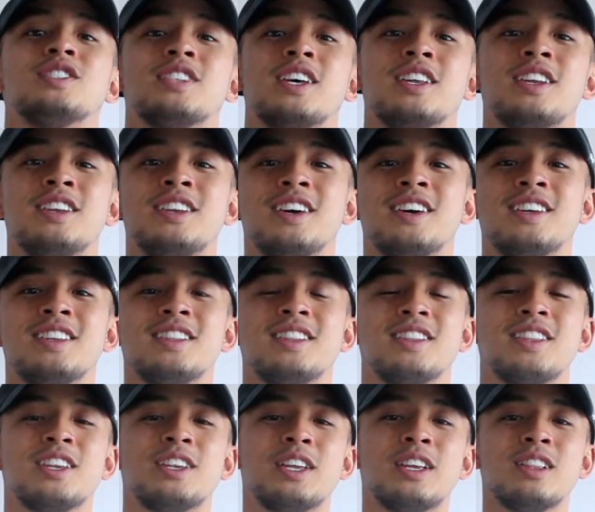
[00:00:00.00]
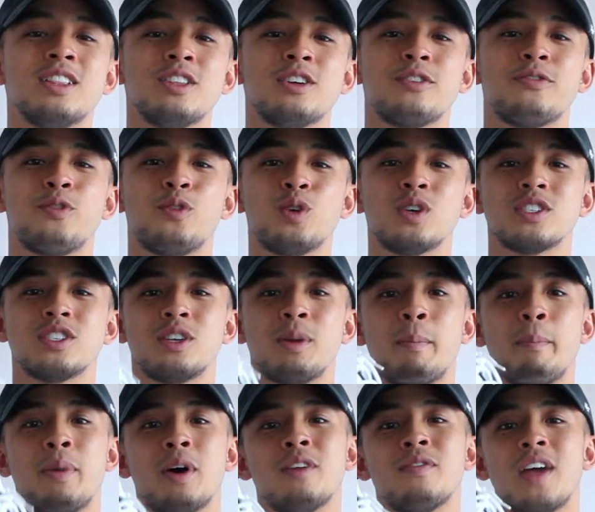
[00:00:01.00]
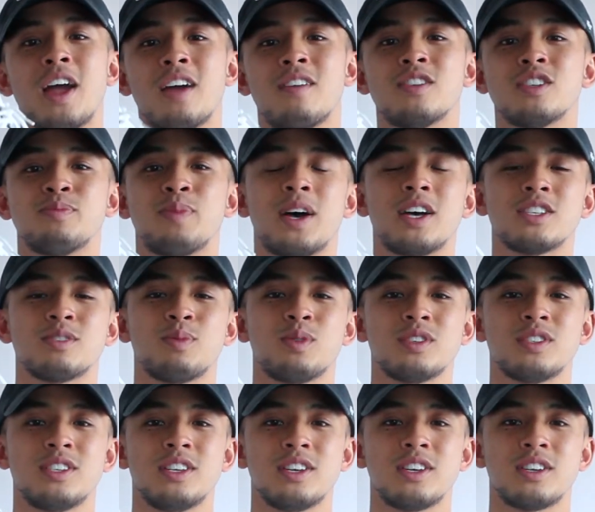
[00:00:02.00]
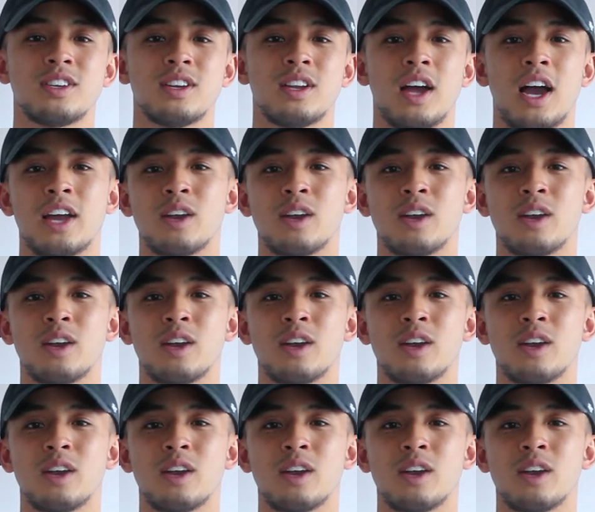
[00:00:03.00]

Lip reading: said and done, the Lillard 4 is an above average basketball sneaker.